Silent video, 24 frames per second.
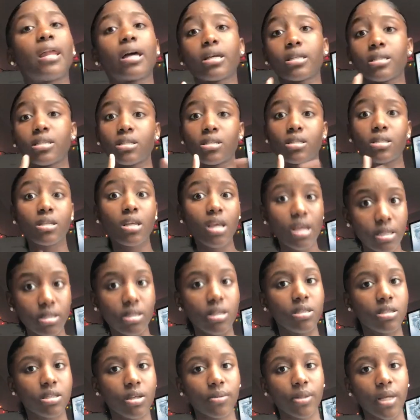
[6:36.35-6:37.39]
60
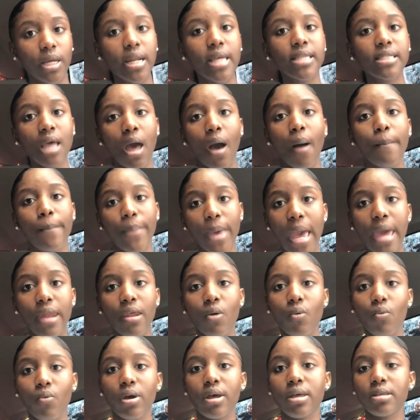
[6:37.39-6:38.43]
something, like that's how bad
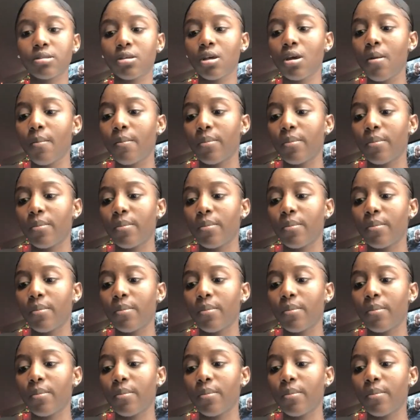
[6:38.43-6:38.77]
it was.